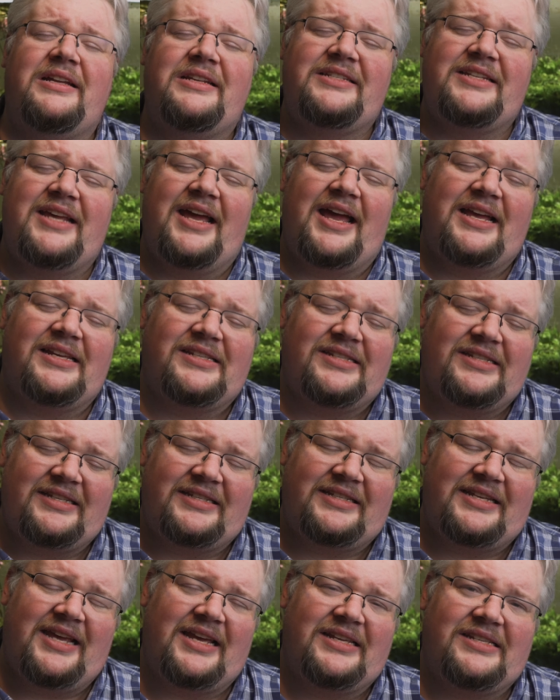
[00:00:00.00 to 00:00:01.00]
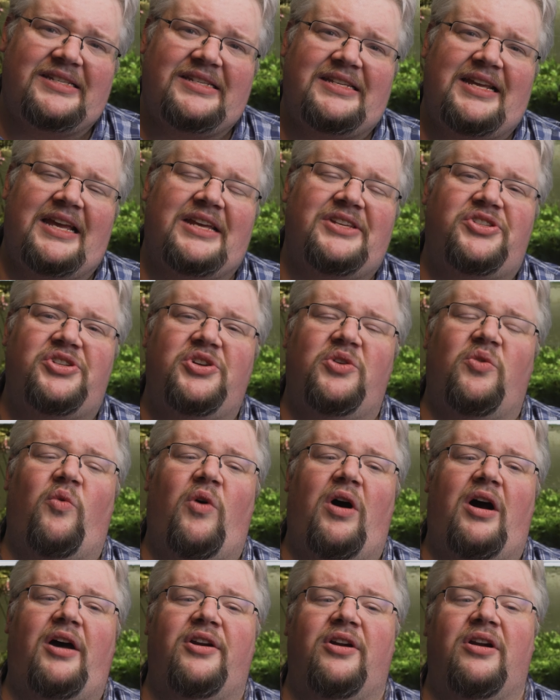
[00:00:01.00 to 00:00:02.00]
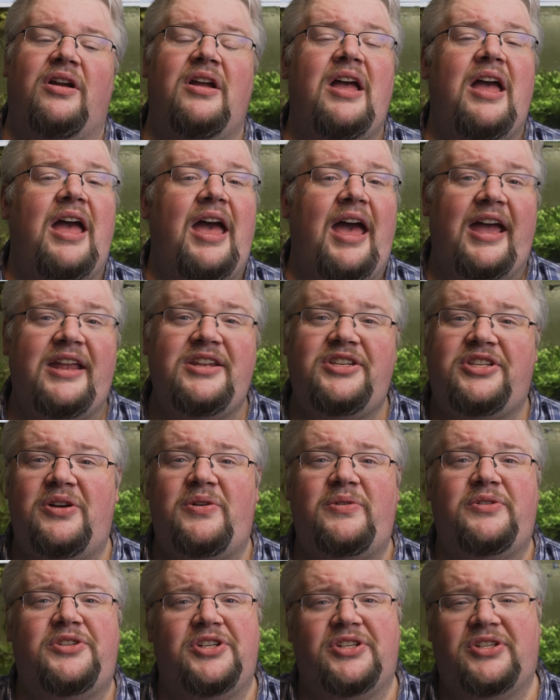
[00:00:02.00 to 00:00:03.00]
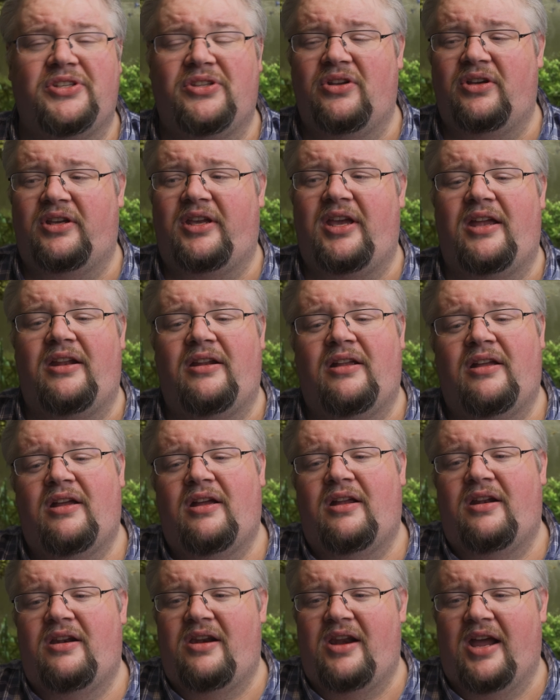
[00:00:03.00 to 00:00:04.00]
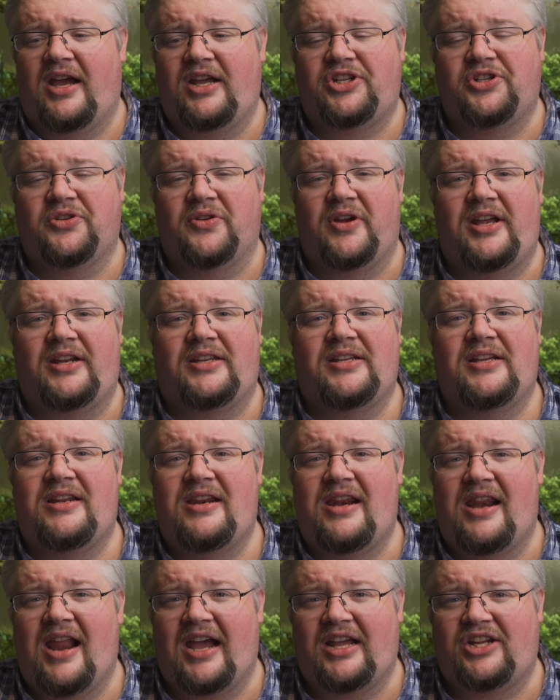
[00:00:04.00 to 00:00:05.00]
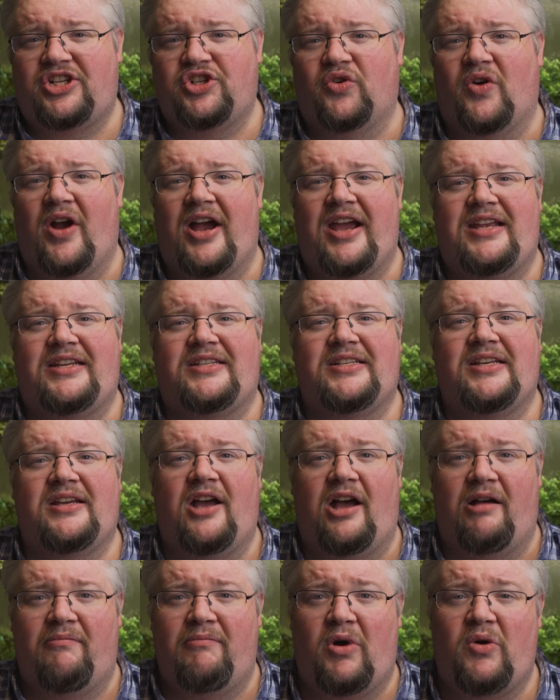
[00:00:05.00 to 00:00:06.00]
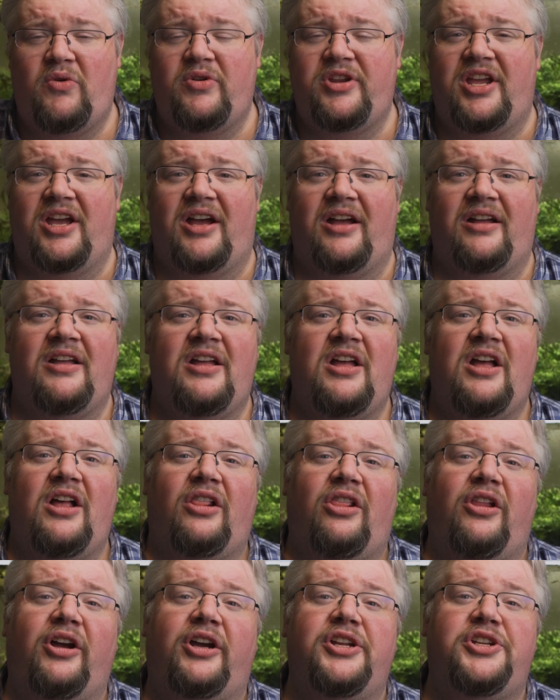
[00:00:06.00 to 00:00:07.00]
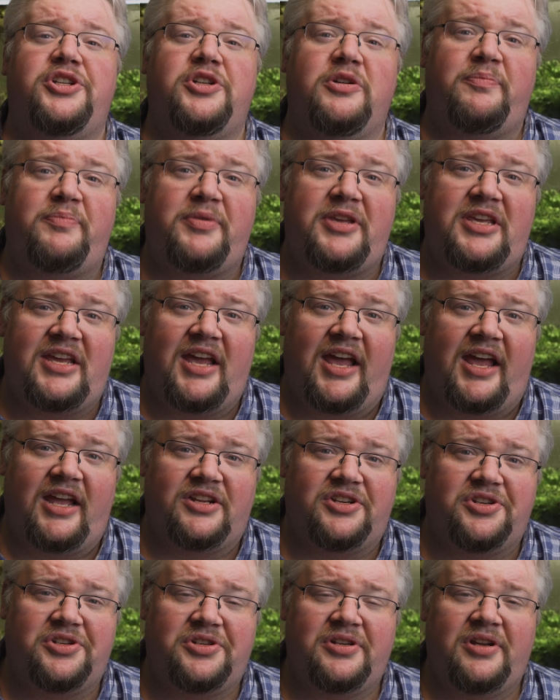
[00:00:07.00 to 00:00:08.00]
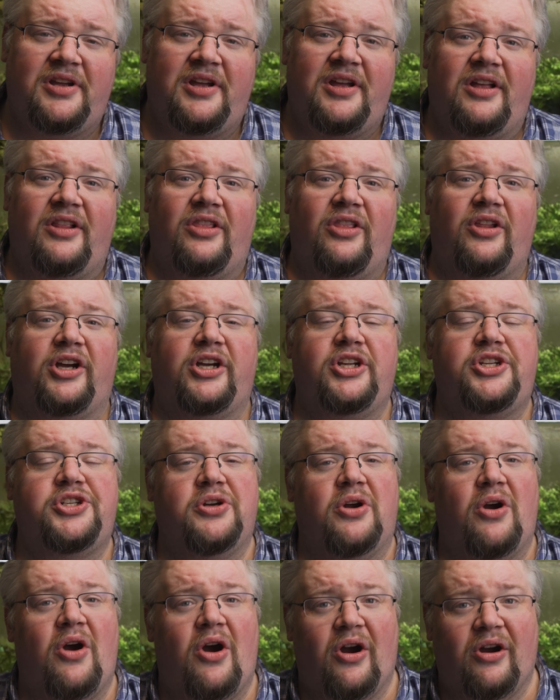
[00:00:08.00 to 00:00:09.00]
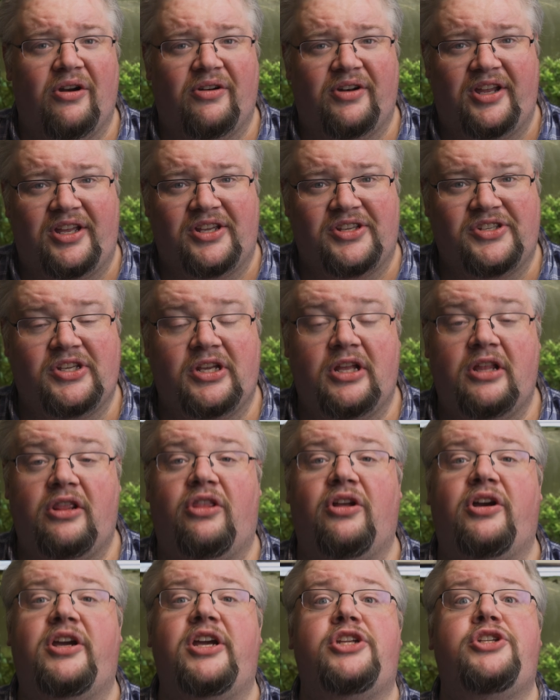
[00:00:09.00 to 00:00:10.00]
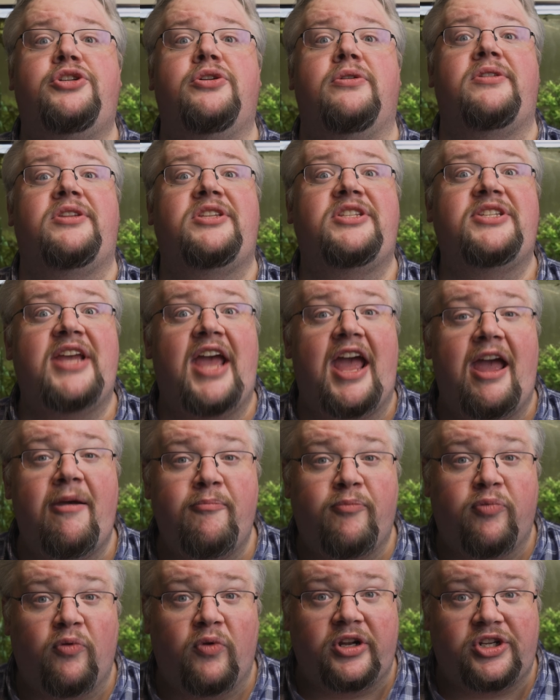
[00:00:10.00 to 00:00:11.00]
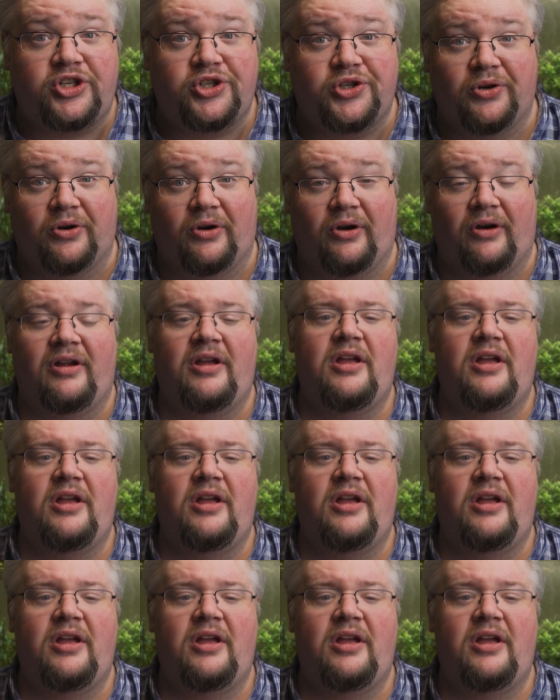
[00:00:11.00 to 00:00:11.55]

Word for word: Test, test, test your water. And don't just look at nitrate, nitrite, ammonia. Look at your pH. Look at your hardness. Look at your temperature.